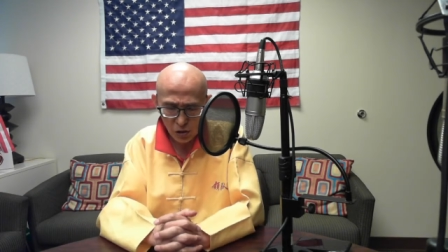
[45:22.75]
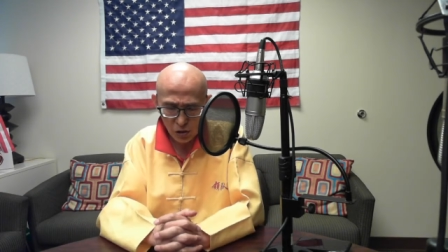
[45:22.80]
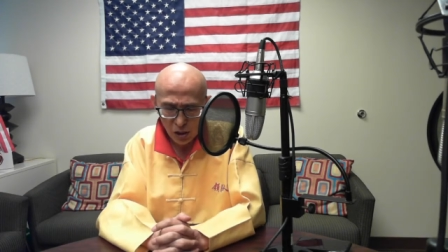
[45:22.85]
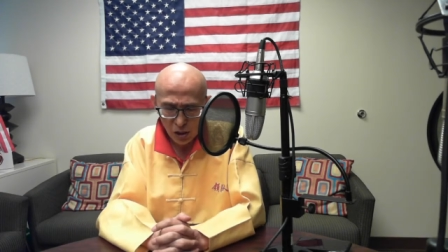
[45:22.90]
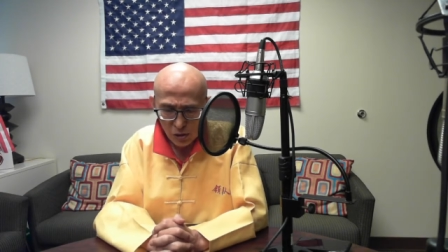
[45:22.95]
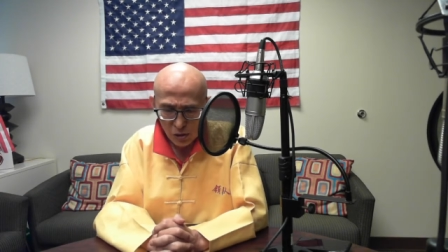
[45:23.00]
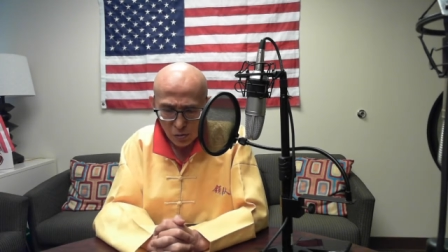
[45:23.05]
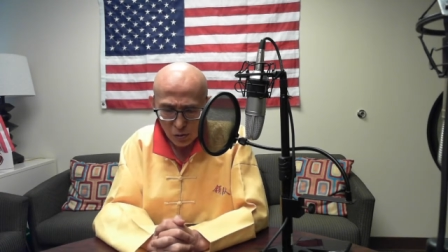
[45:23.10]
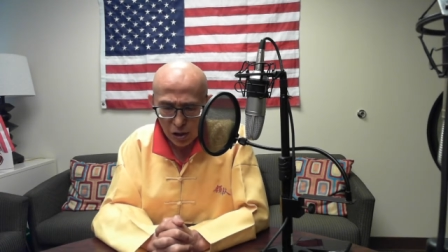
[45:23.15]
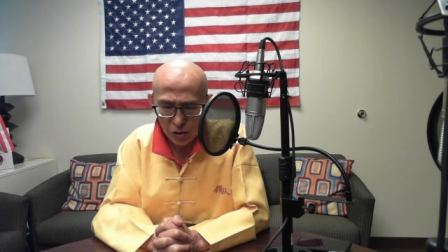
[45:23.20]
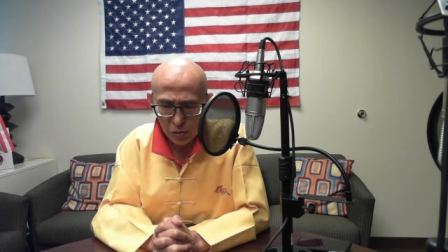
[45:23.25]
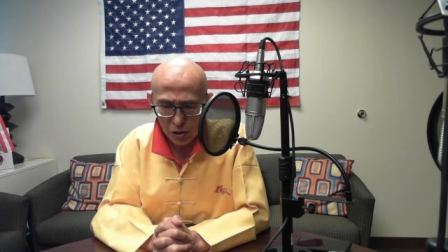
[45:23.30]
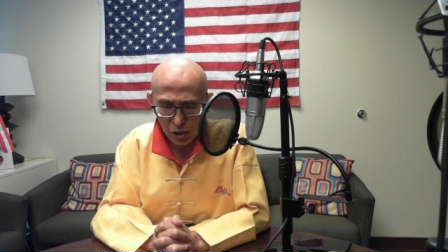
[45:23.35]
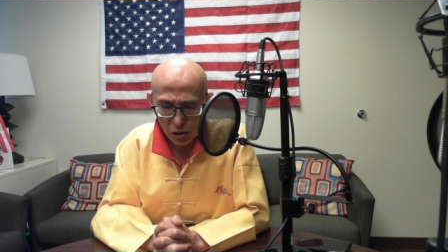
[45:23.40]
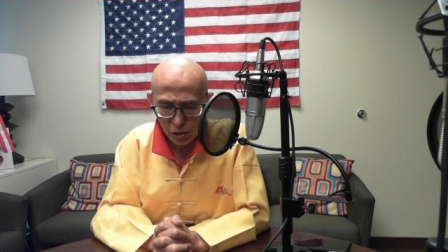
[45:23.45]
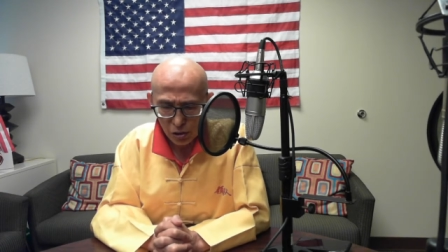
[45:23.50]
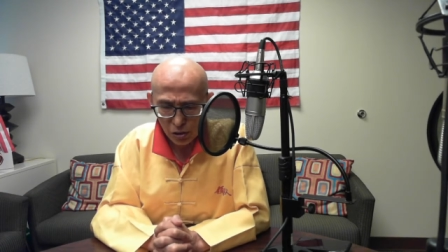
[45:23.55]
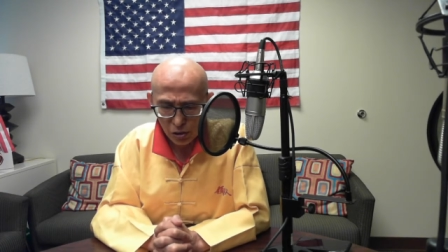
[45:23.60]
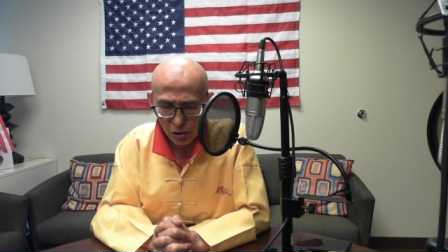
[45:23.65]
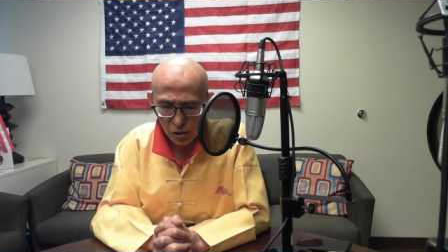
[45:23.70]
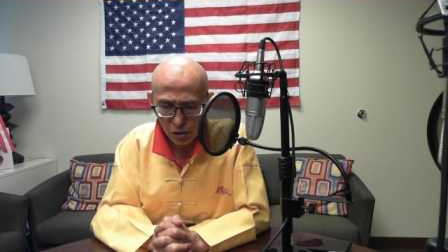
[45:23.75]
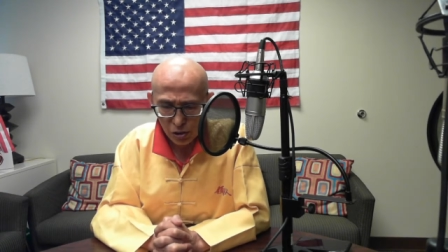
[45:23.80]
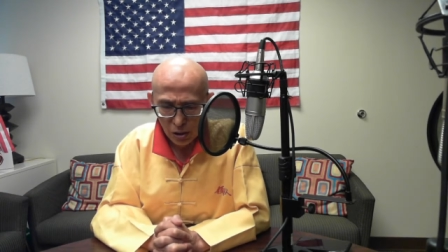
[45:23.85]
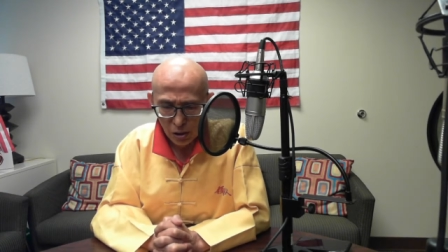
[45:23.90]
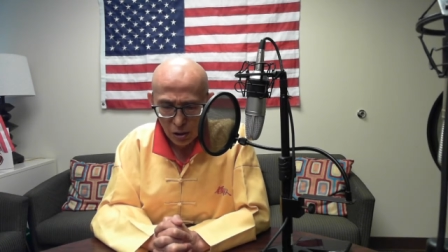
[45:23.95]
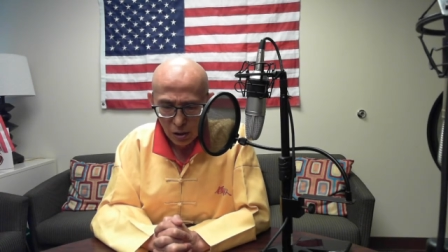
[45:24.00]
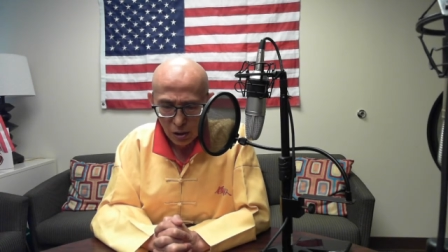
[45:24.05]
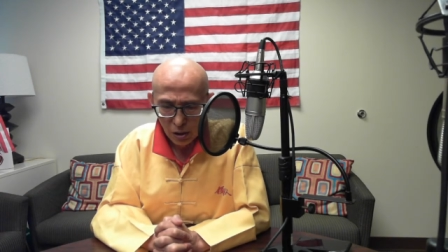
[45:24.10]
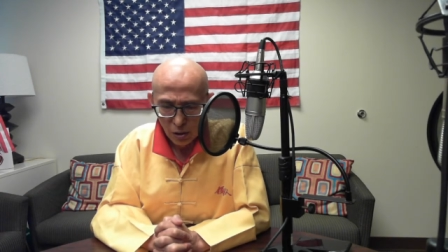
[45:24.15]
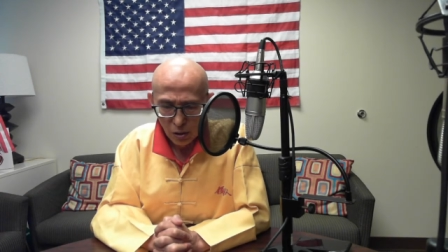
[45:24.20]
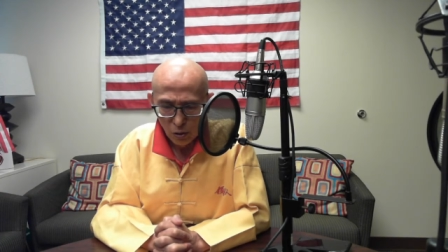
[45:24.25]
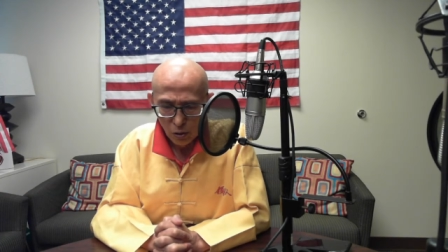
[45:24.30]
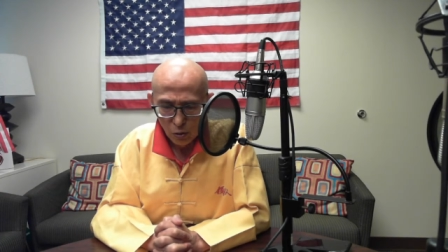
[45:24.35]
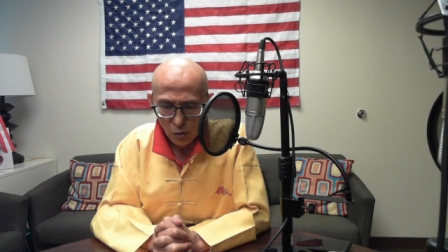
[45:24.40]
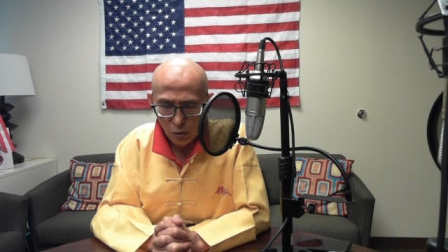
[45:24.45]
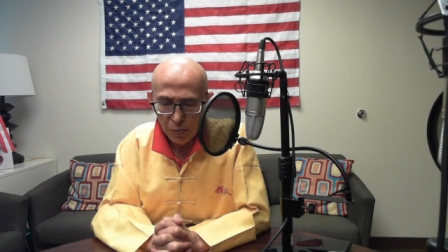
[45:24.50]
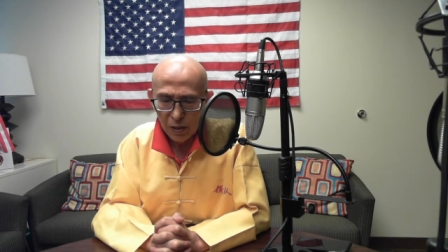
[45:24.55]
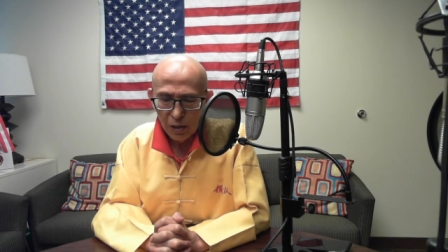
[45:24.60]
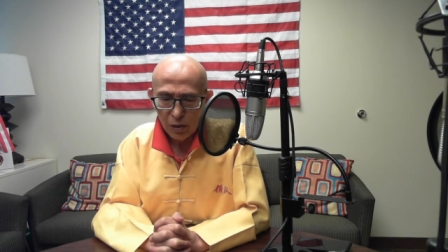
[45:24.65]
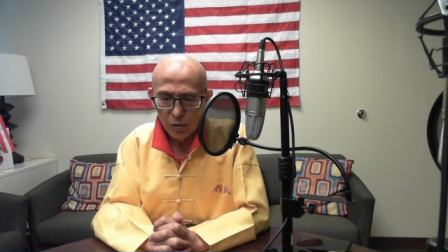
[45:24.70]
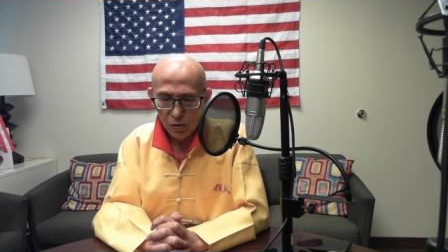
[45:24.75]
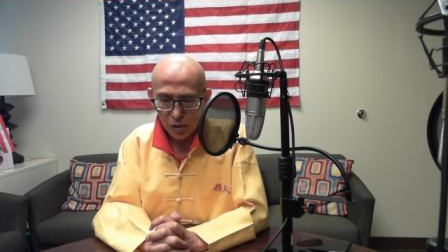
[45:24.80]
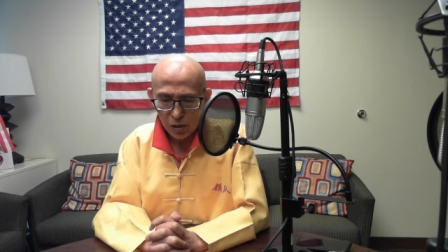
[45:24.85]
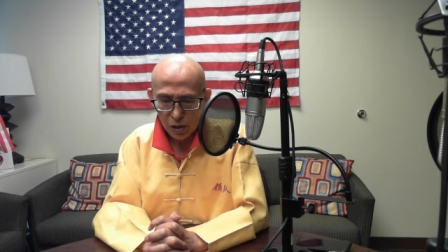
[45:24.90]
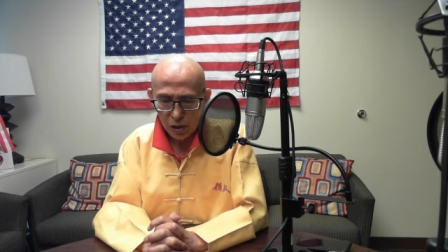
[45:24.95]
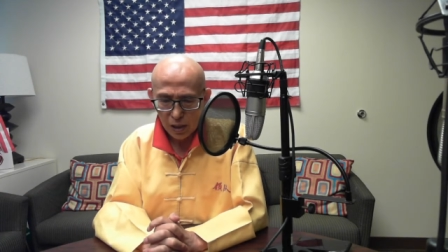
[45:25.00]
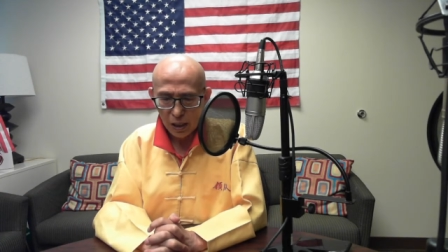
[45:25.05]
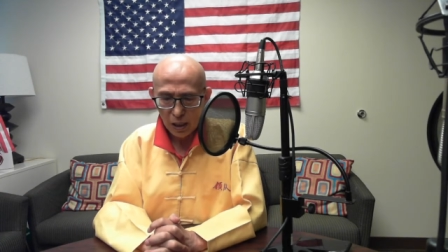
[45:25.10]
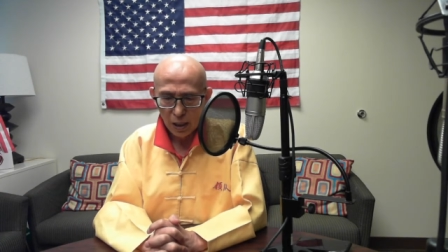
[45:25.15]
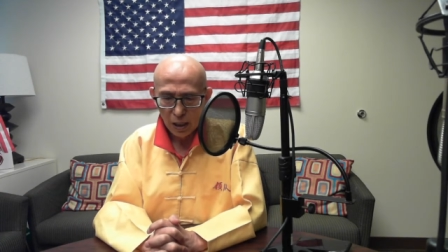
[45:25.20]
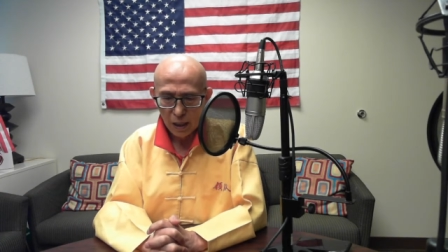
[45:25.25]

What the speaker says: recent research, we begin to see